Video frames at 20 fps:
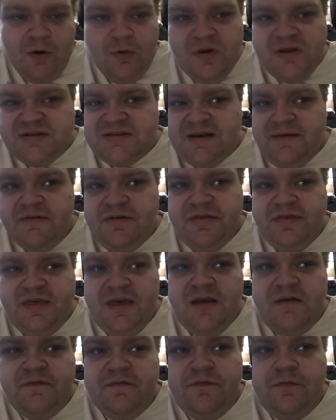always have a
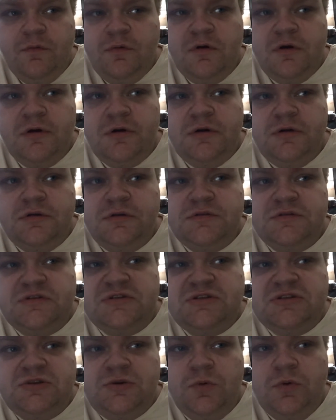thing for
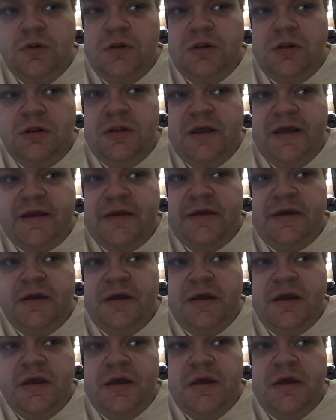school, like
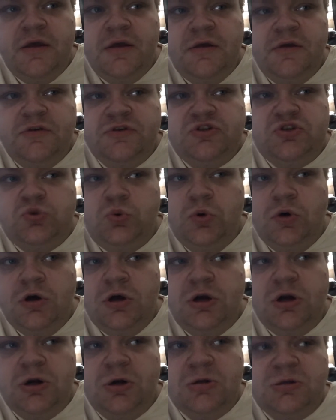
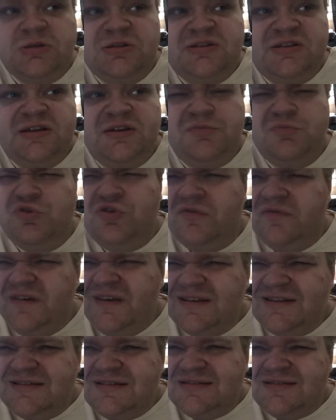schoolgirls in
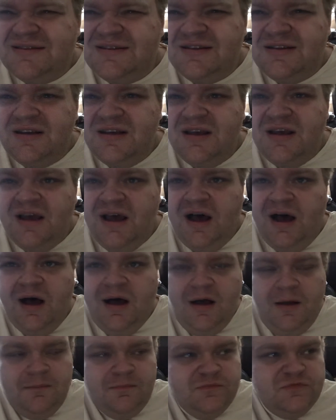movies.
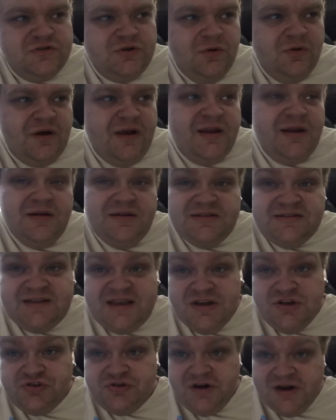Um, don't and
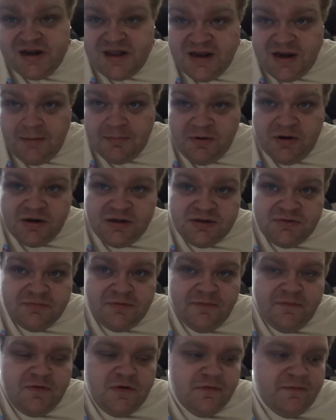Saint Trinian, I'm gonna
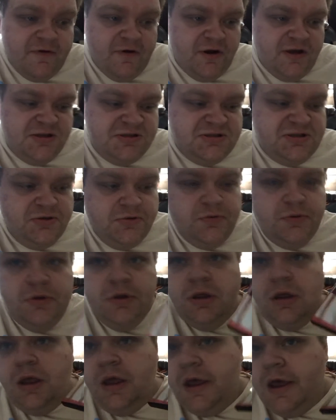review very soon,
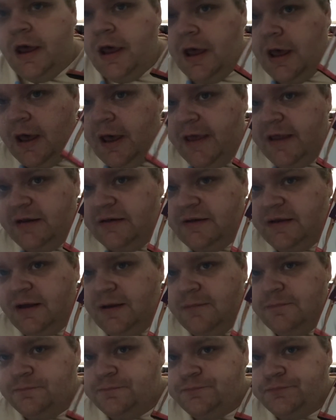and
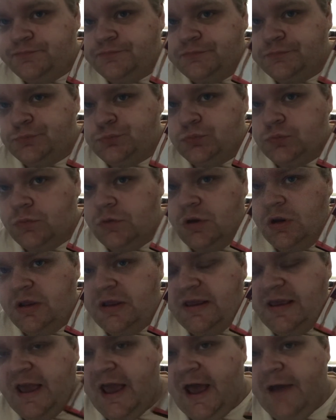um,
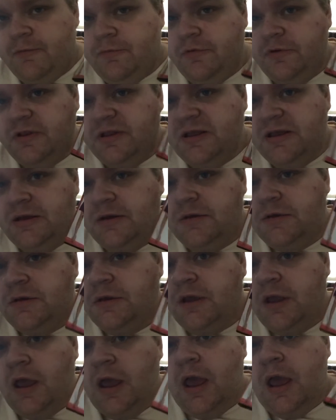yeah, I really,
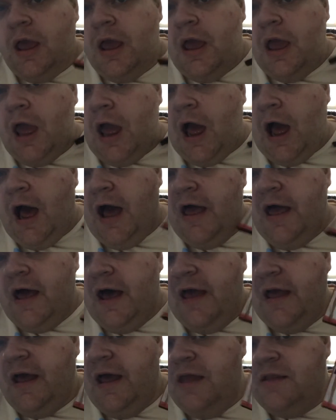I
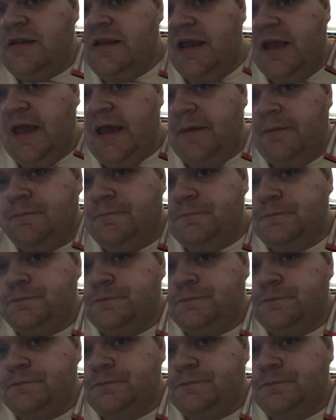I, I dig it.